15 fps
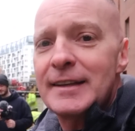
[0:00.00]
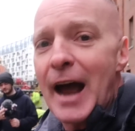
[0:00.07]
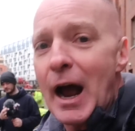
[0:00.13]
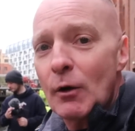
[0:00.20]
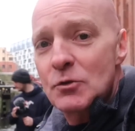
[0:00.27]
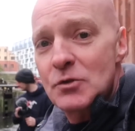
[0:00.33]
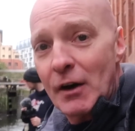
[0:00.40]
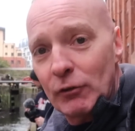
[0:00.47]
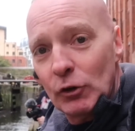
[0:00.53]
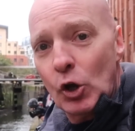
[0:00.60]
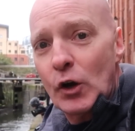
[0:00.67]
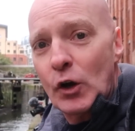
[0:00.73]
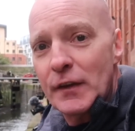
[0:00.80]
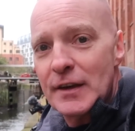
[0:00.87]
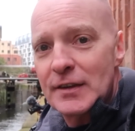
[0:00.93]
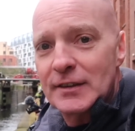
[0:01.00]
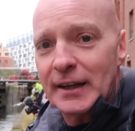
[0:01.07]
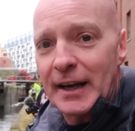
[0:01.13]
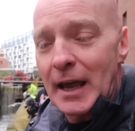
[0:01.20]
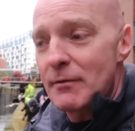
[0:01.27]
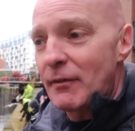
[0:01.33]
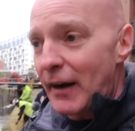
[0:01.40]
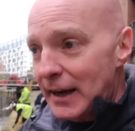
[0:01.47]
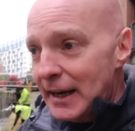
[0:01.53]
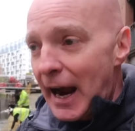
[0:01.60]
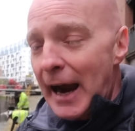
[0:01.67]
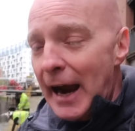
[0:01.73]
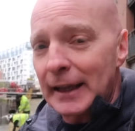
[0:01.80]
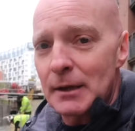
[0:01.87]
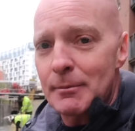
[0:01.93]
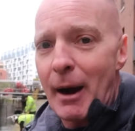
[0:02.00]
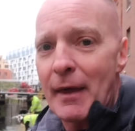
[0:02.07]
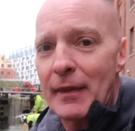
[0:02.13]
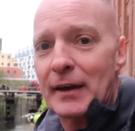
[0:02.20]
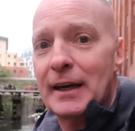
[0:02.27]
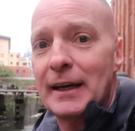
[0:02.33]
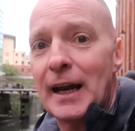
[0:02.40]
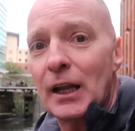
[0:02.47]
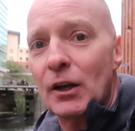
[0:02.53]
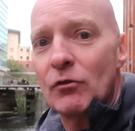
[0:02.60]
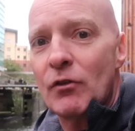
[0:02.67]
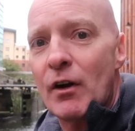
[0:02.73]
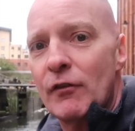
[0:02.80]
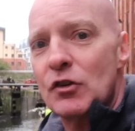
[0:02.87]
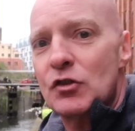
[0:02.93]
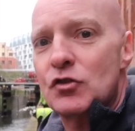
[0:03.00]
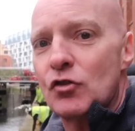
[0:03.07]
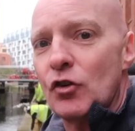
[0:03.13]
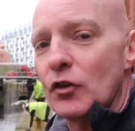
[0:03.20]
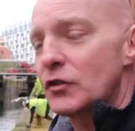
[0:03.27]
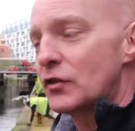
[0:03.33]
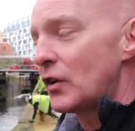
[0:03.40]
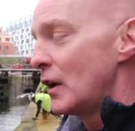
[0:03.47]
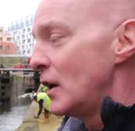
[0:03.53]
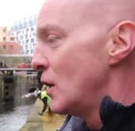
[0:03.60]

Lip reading: down to have a look at this today very kindly by the Canal and Rivers Trust.